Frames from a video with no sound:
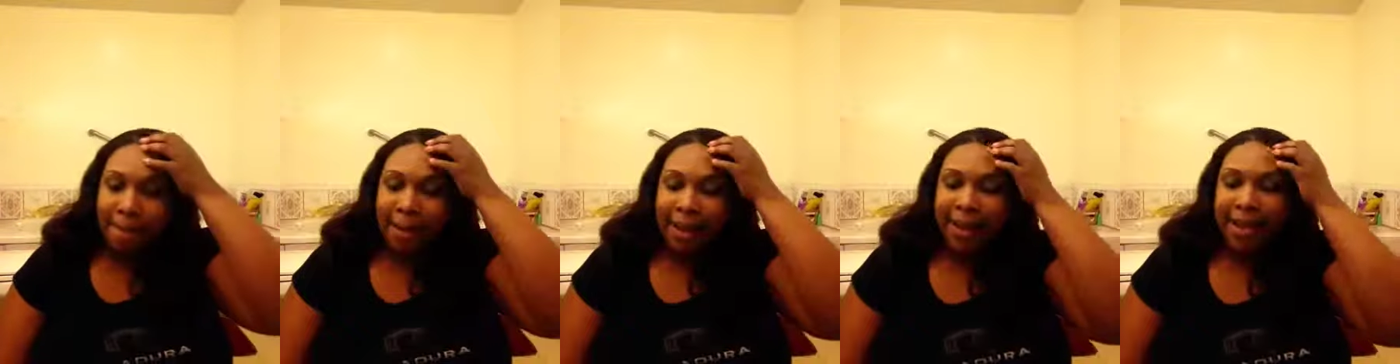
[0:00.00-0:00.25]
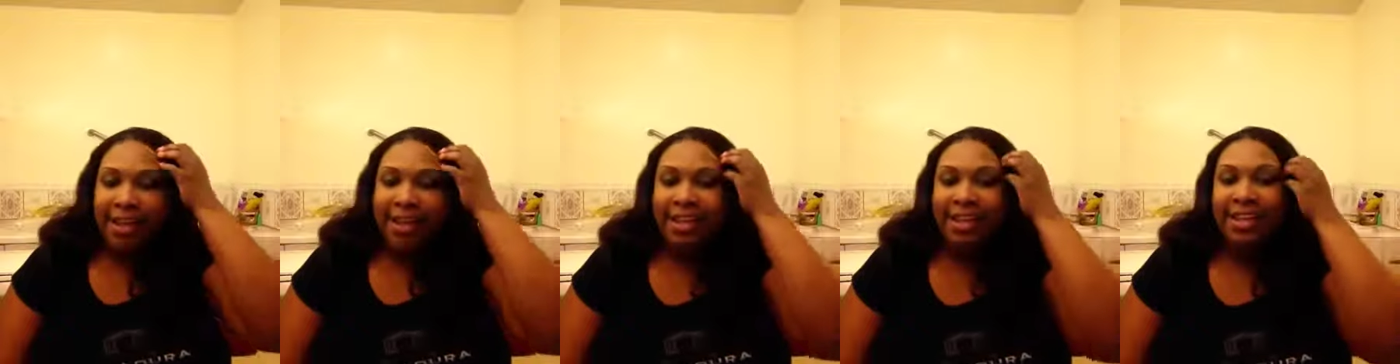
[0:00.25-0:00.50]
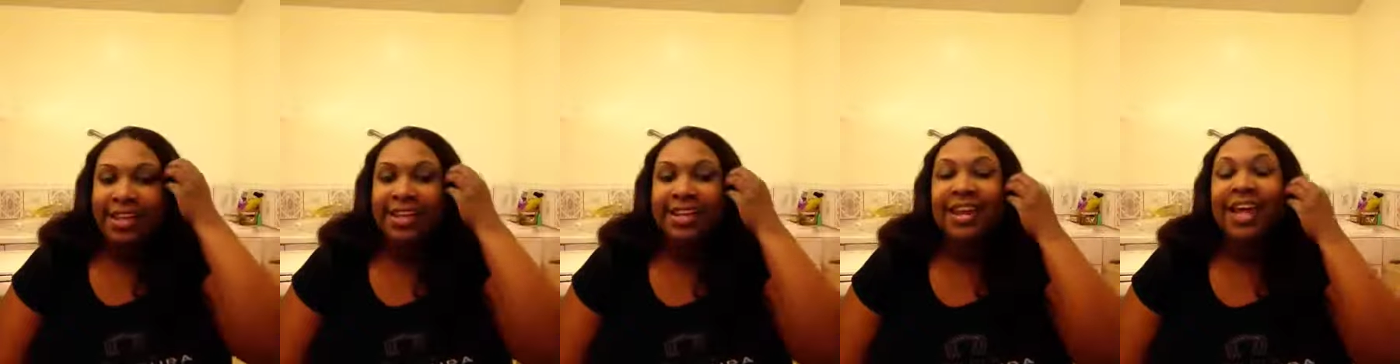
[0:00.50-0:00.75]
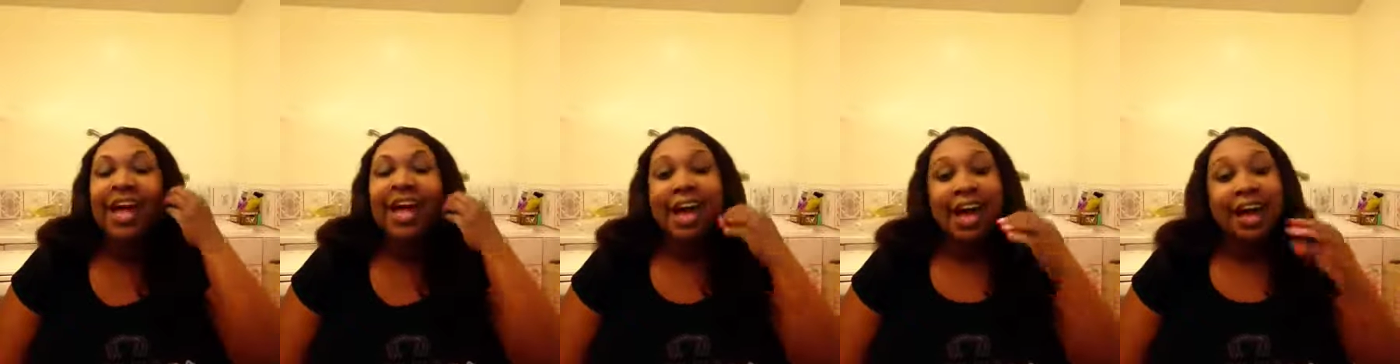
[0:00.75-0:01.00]
And
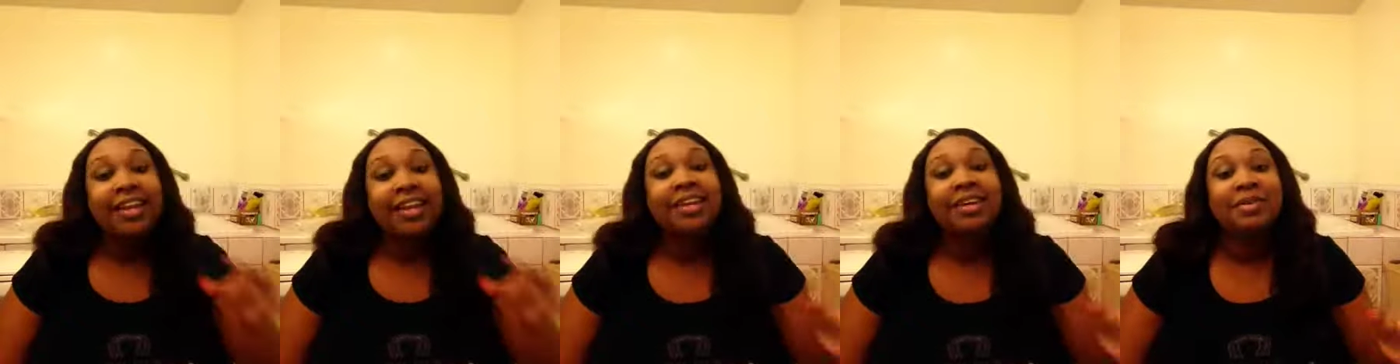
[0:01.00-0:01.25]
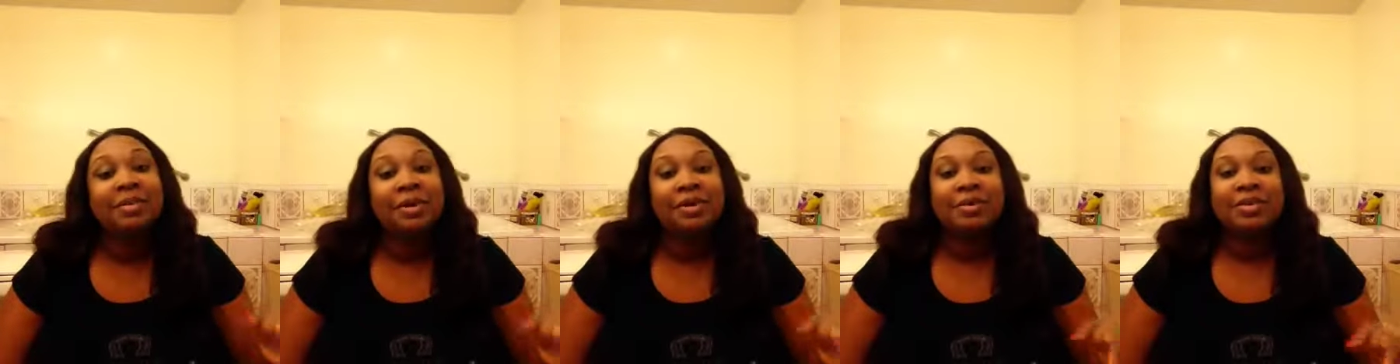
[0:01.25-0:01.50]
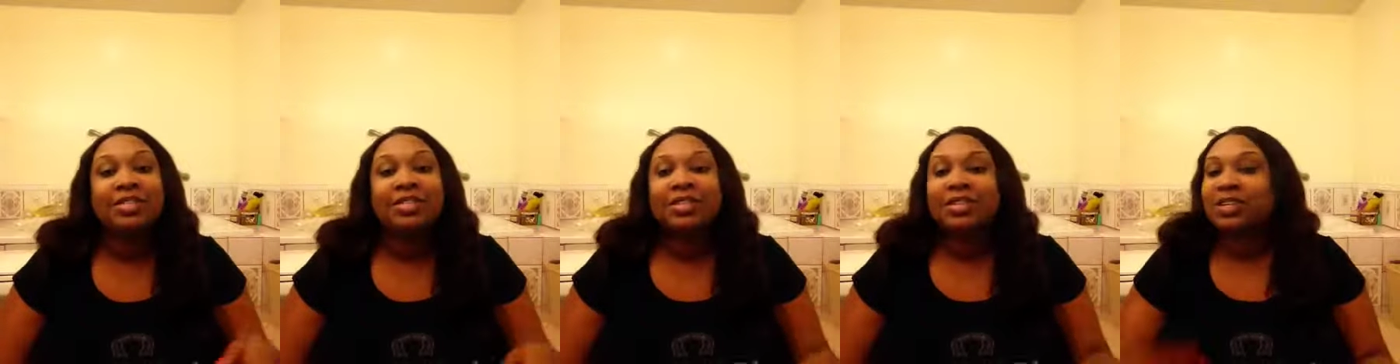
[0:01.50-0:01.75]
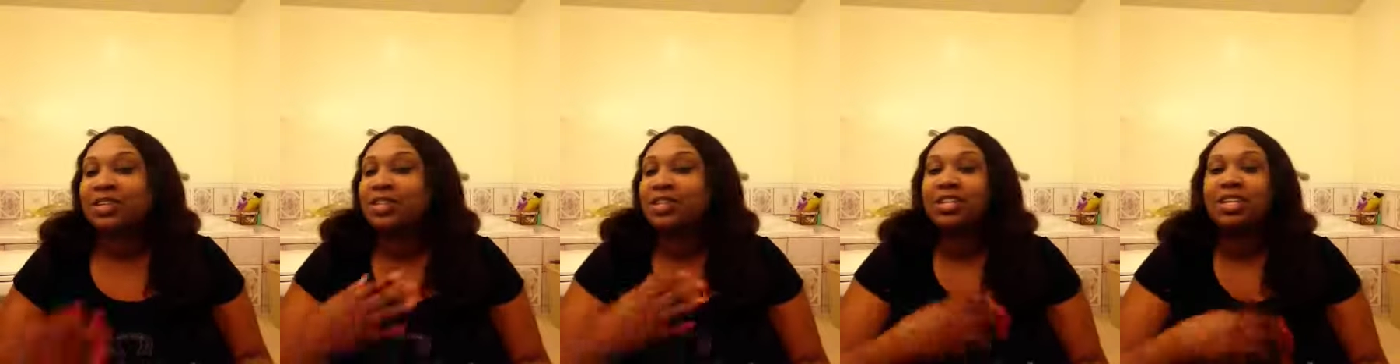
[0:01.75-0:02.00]
I did my
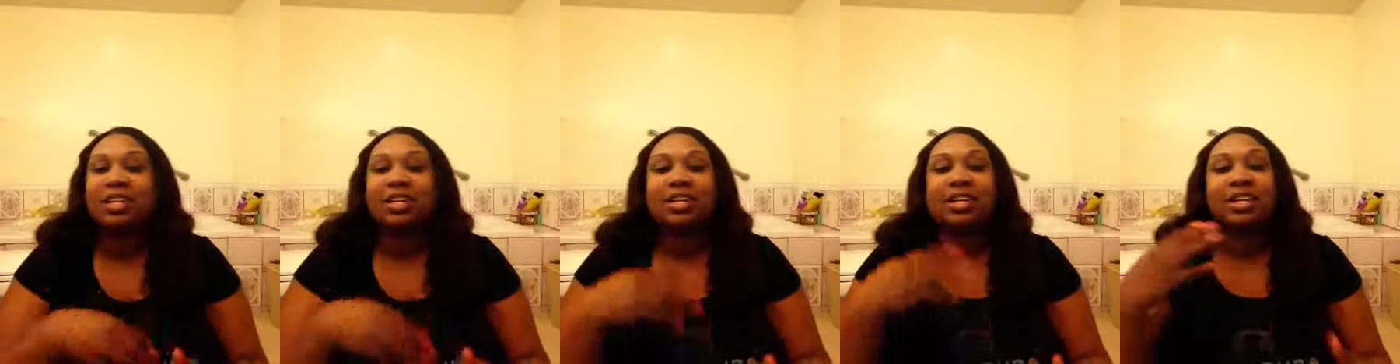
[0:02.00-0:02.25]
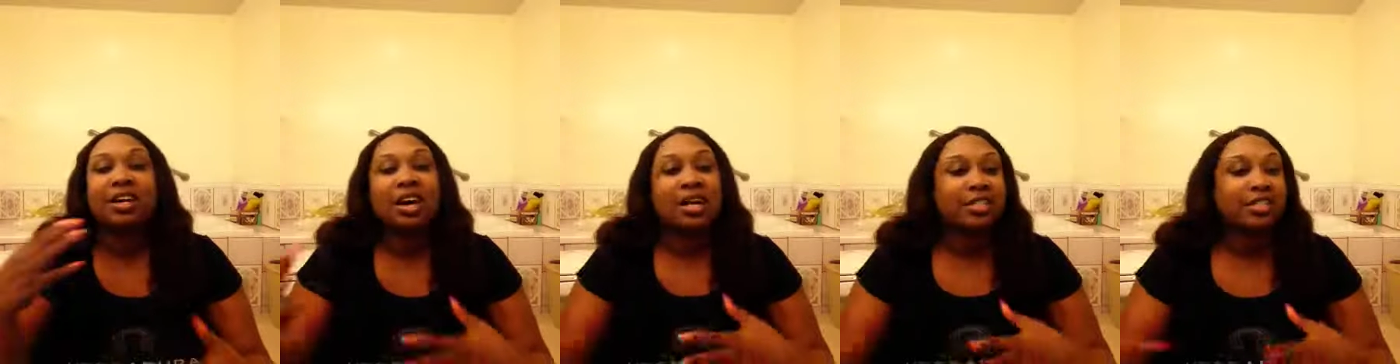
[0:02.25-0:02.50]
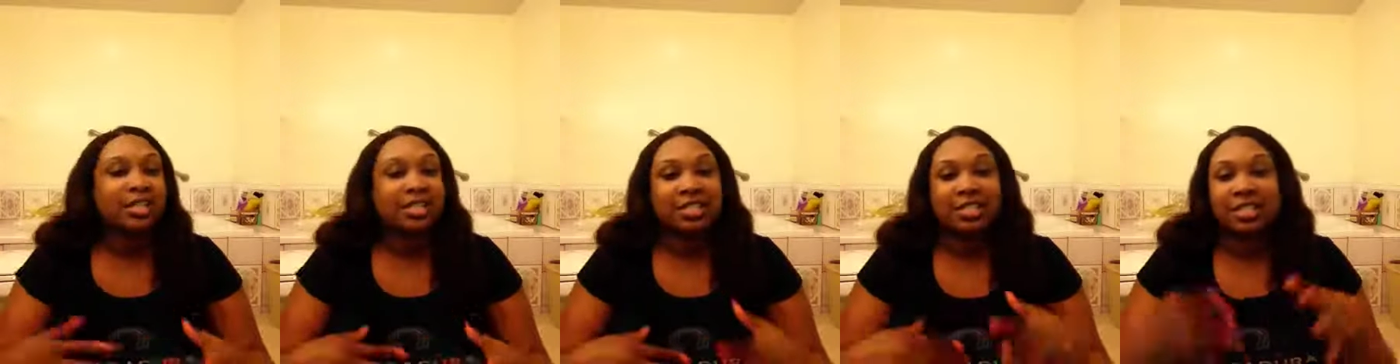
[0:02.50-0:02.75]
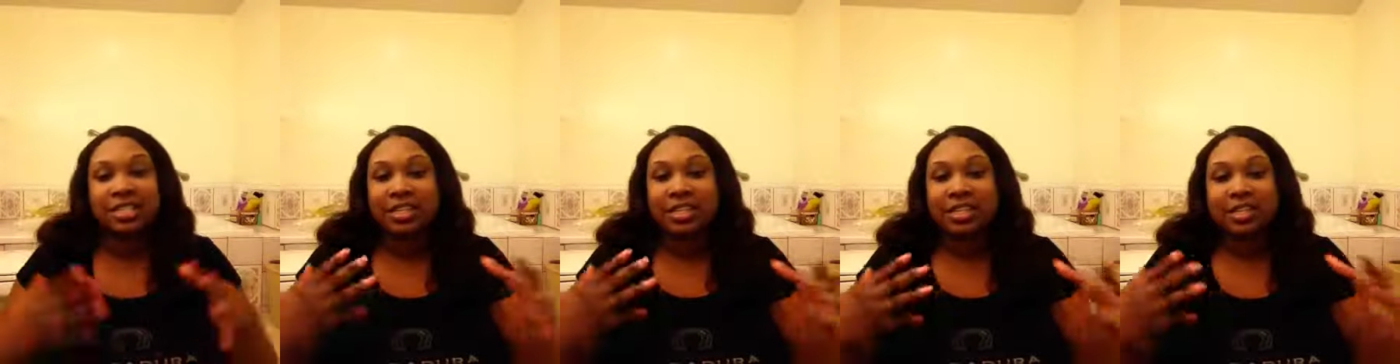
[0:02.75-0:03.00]
research and I
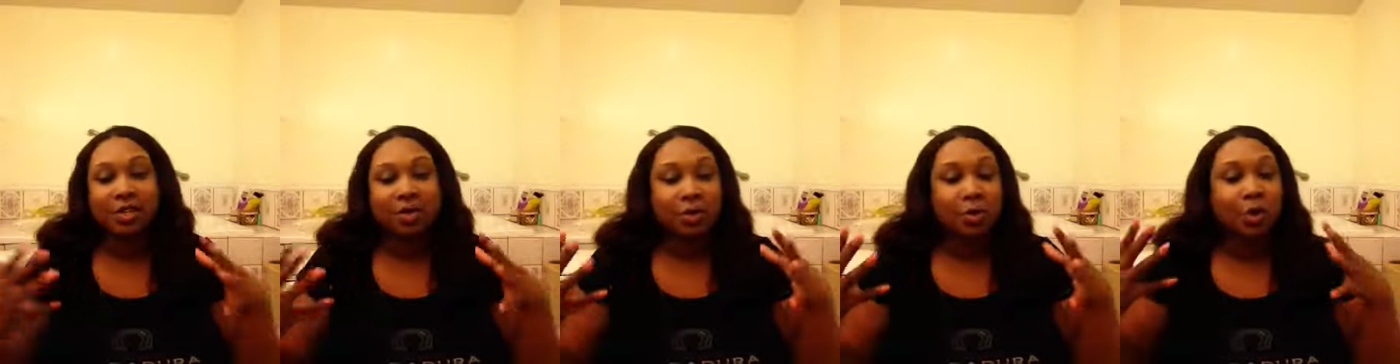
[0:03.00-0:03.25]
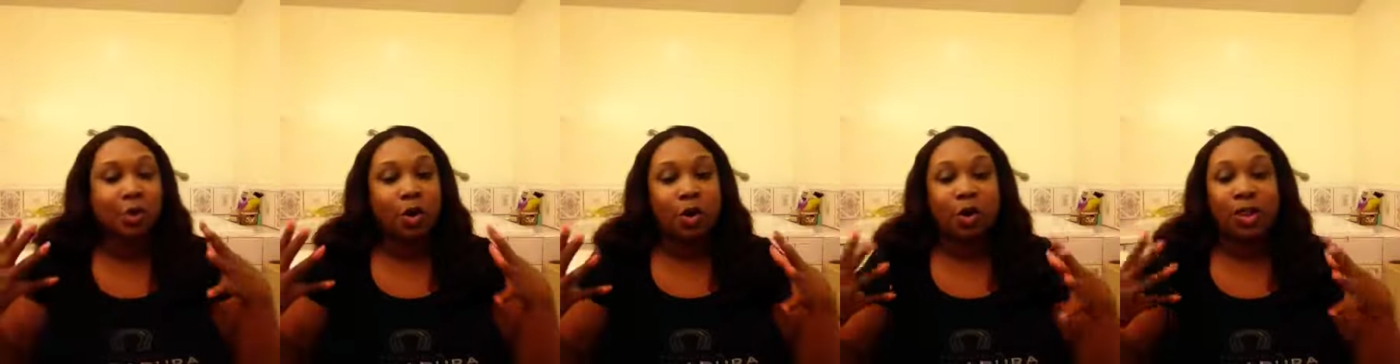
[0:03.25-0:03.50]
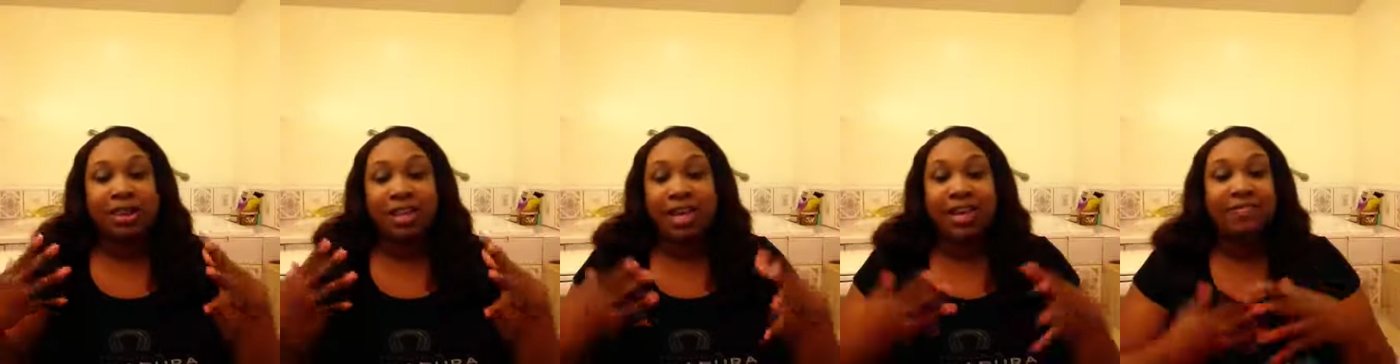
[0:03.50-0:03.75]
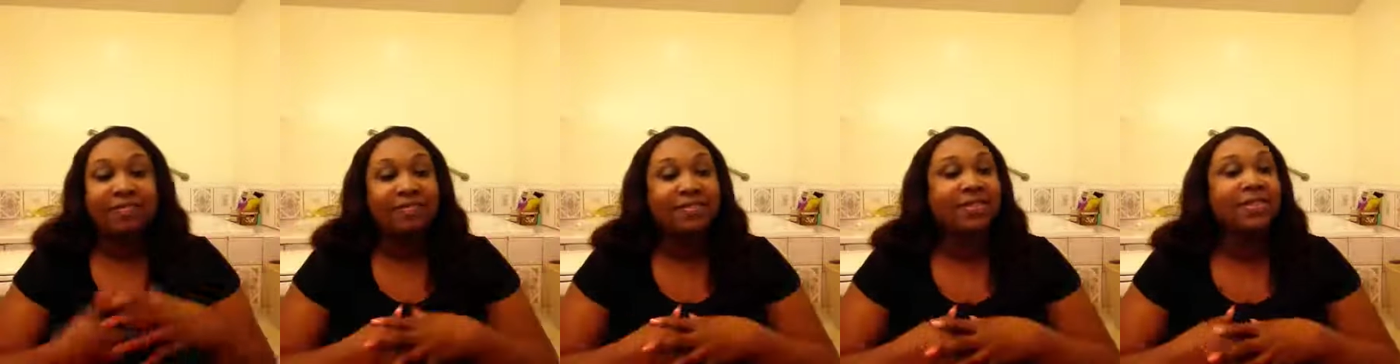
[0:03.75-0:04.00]
contacted a
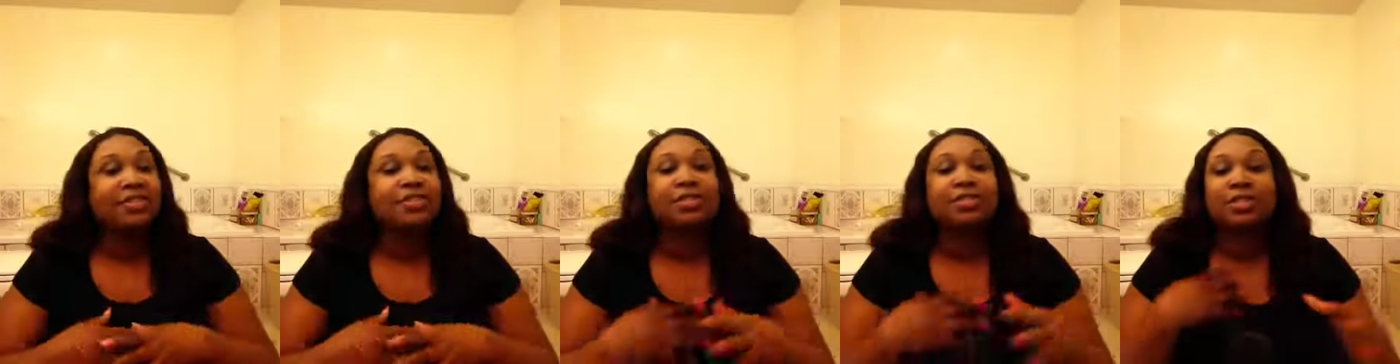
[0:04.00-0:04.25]
lot of vendors.